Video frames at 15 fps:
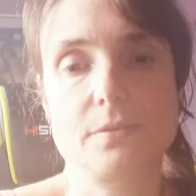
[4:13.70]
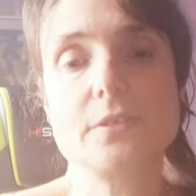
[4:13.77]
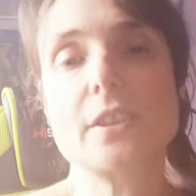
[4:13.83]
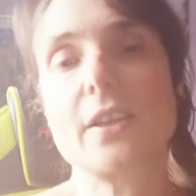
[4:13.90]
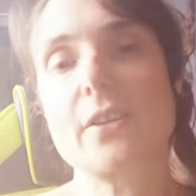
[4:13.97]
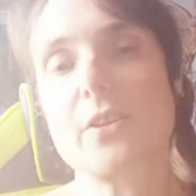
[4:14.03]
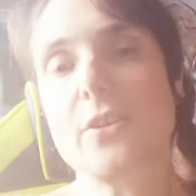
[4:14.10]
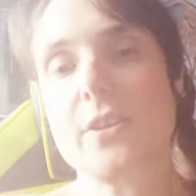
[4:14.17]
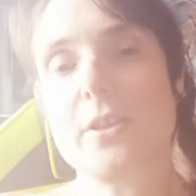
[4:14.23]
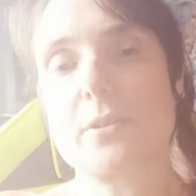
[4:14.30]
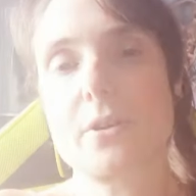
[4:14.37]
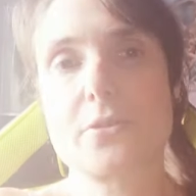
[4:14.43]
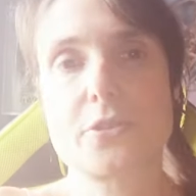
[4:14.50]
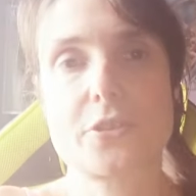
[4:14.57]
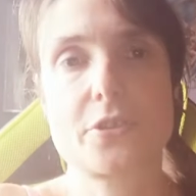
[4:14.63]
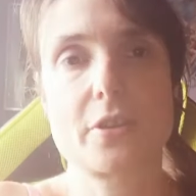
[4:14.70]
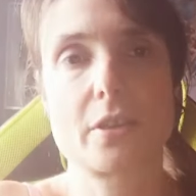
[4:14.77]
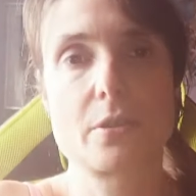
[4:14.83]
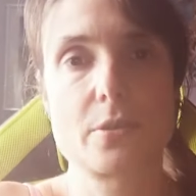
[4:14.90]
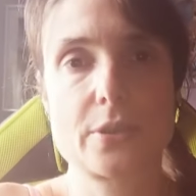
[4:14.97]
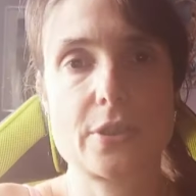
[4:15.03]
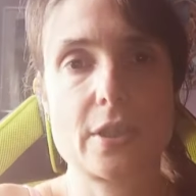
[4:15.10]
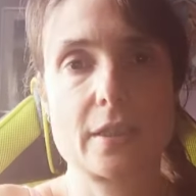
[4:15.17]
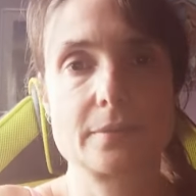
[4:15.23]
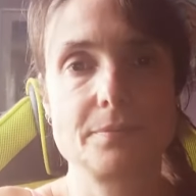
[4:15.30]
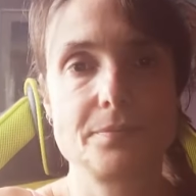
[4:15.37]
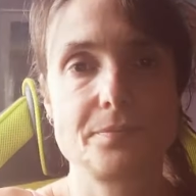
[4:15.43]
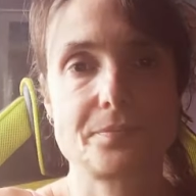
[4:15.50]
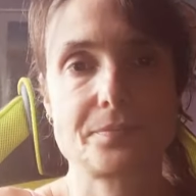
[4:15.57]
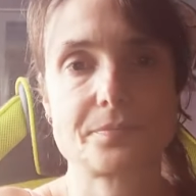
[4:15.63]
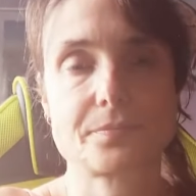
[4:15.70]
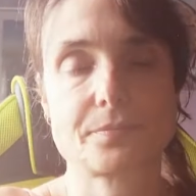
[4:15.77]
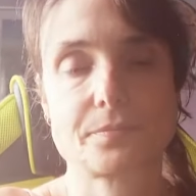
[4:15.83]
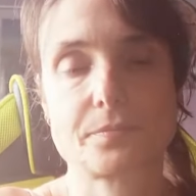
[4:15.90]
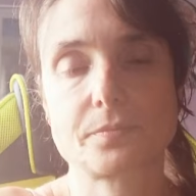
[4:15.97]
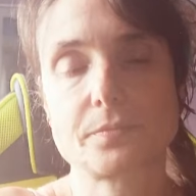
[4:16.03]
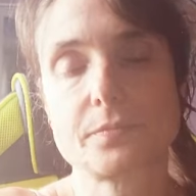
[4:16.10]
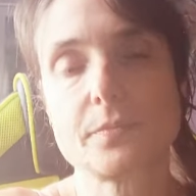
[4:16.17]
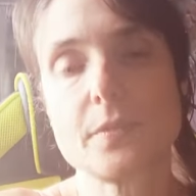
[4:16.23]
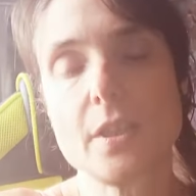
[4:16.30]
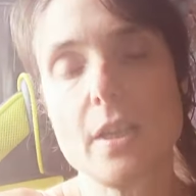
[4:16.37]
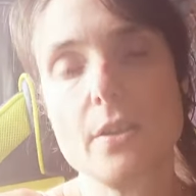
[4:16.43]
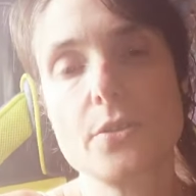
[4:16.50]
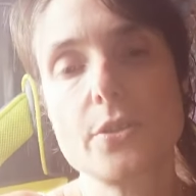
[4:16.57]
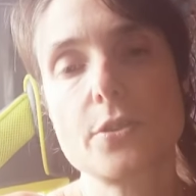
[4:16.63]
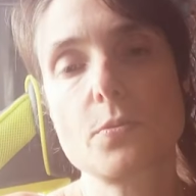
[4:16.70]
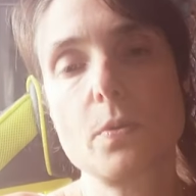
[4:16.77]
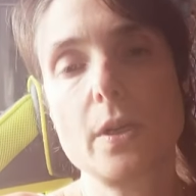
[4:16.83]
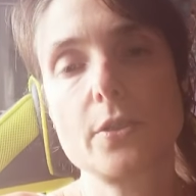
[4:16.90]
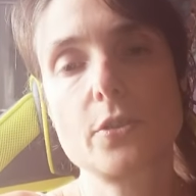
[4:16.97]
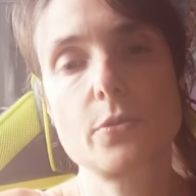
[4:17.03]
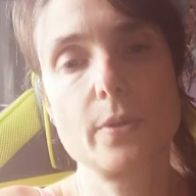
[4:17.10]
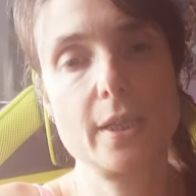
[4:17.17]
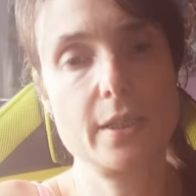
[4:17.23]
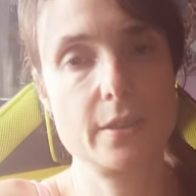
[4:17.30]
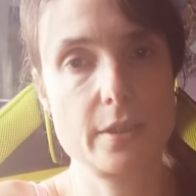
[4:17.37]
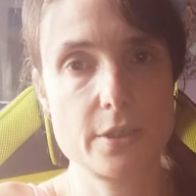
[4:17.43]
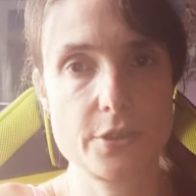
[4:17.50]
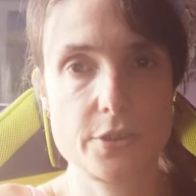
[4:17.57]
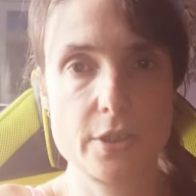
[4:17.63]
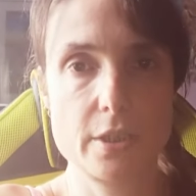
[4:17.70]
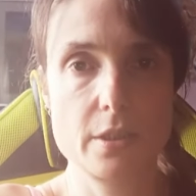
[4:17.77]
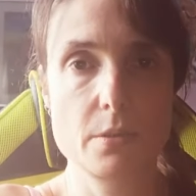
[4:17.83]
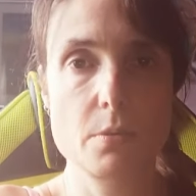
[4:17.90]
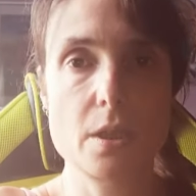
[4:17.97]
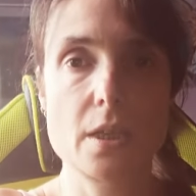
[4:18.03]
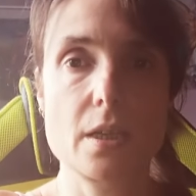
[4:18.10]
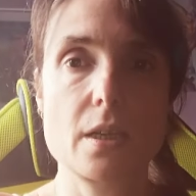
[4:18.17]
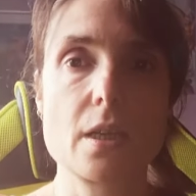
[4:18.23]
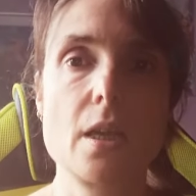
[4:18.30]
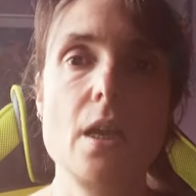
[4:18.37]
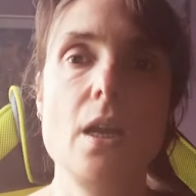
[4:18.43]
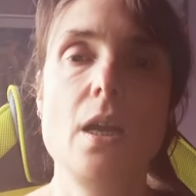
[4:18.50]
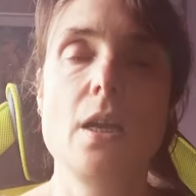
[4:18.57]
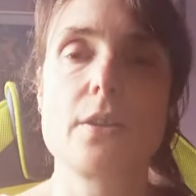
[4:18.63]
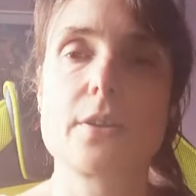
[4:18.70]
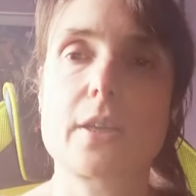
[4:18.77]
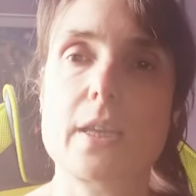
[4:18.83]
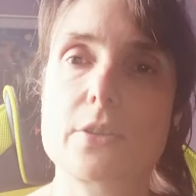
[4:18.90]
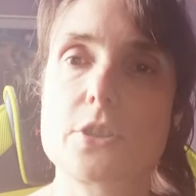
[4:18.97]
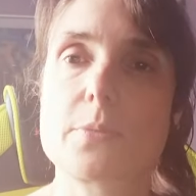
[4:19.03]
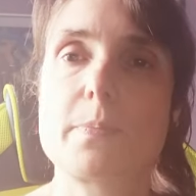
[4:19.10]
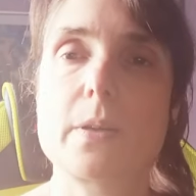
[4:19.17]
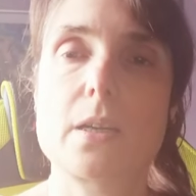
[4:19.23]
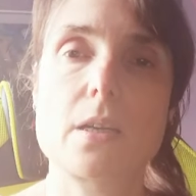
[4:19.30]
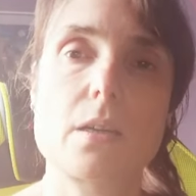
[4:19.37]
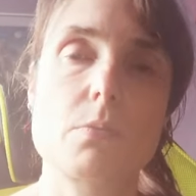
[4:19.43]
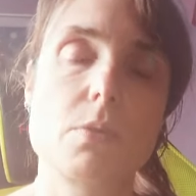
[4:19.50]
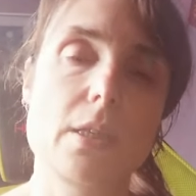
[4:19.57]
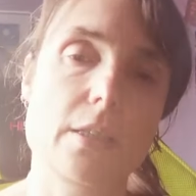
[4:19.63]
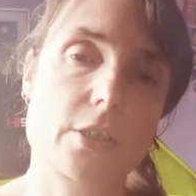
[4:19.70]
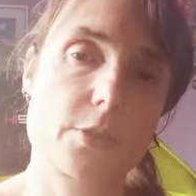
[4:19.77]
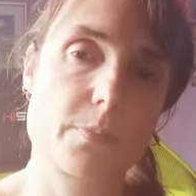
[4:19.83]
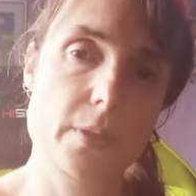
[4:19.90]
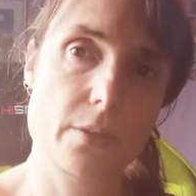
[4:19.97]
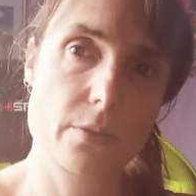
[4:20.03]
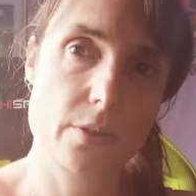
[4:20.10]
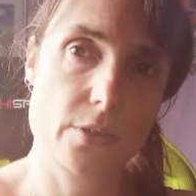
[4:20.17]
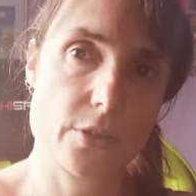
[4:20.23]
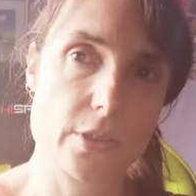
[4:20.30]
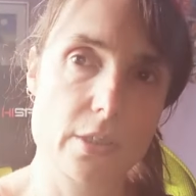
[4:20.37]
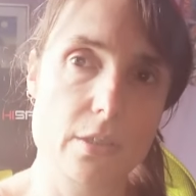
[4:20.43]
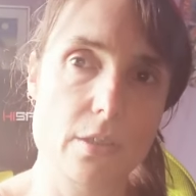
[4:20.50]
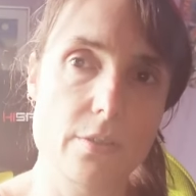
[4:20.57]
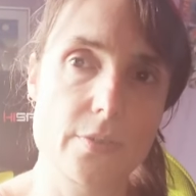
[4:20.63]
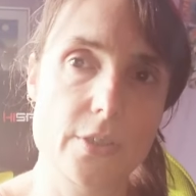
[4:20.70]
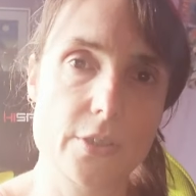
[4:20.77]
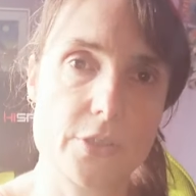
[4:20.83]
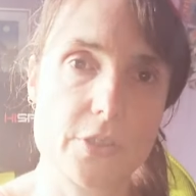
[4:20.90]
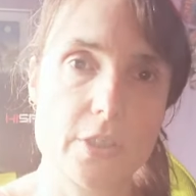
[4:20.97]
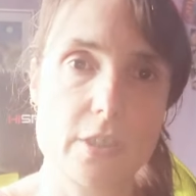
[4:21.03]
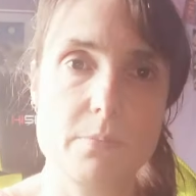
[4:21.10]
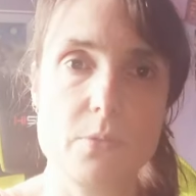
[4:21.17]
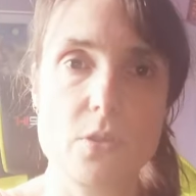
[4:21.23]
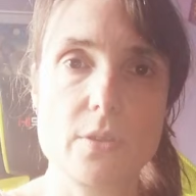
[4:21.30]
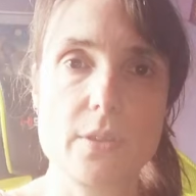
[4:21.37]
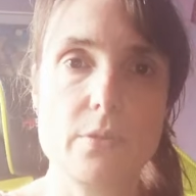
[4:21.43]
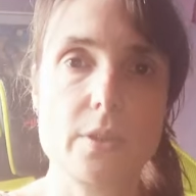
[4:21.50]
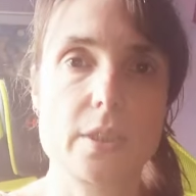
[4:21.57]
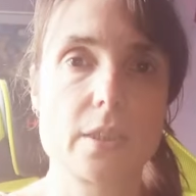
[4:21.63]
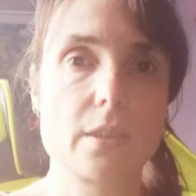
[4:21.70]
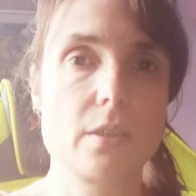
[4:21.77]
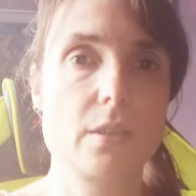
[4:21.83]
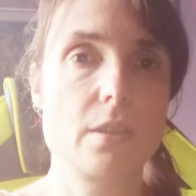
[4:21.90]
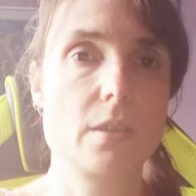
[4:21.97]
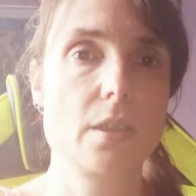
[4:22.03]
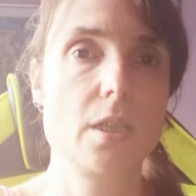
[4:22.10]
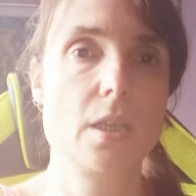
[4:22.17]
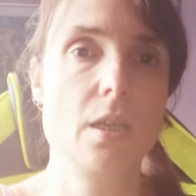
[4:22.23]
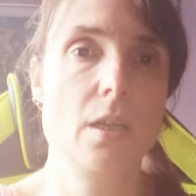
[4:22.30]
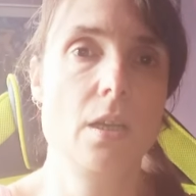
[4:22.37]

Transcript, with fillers: they got their own struggles. As there's one twin does the inner work, the counterpart will experience a lot of inner turmoil and a lot